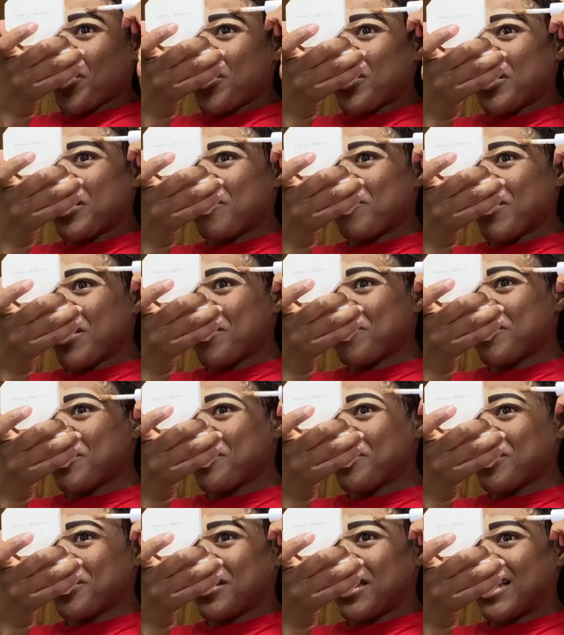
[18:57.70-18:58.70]
it made me
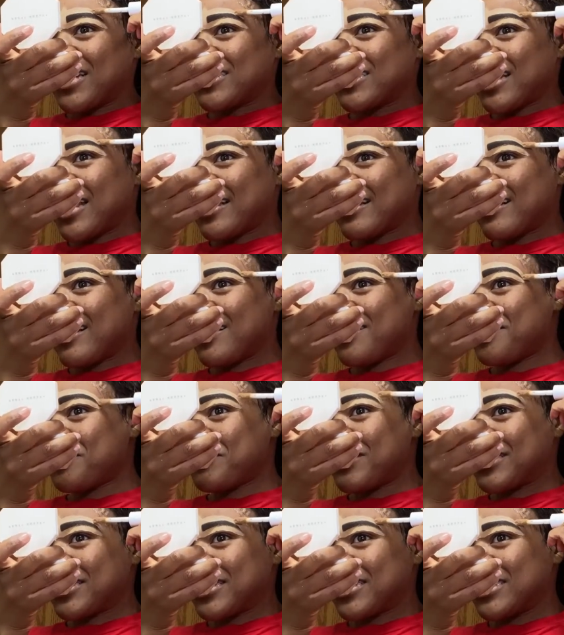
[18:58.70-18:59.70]
realize, like, oh
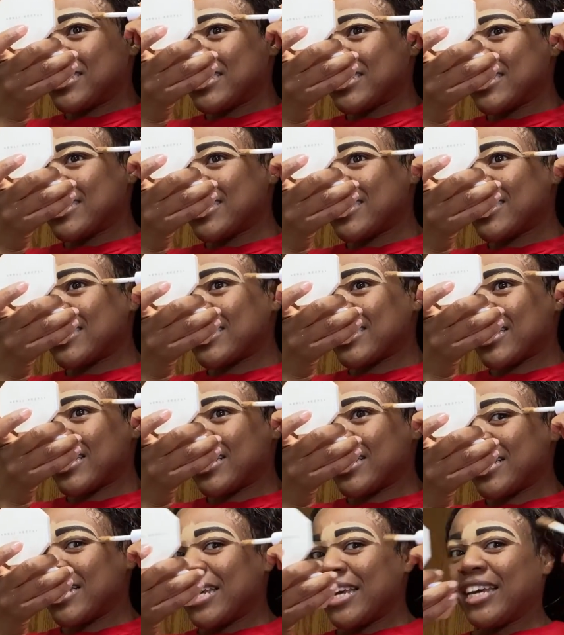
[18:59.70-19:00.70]
my goodness,
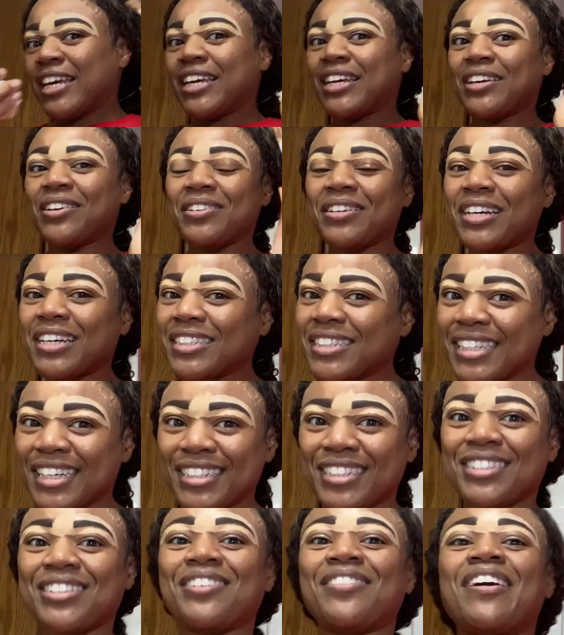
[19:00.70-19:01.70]
you're not
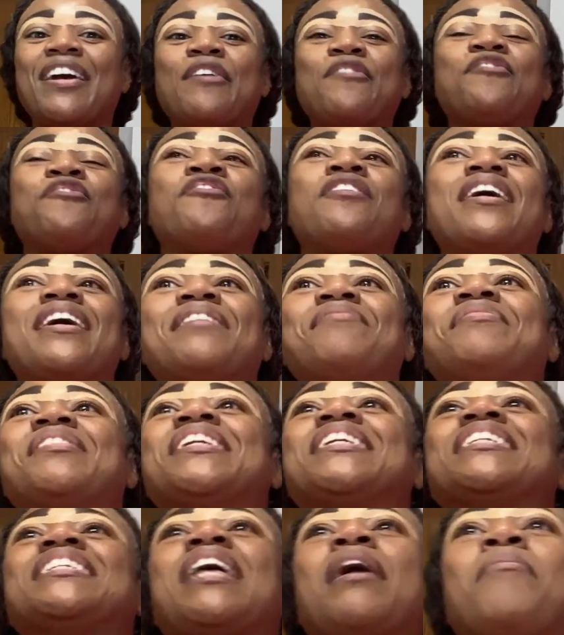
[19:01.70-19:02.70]
such a great friend,
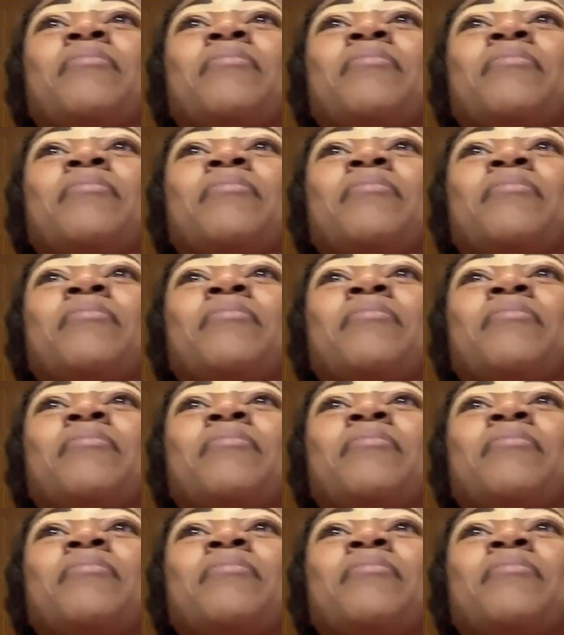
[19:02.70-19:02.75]
because I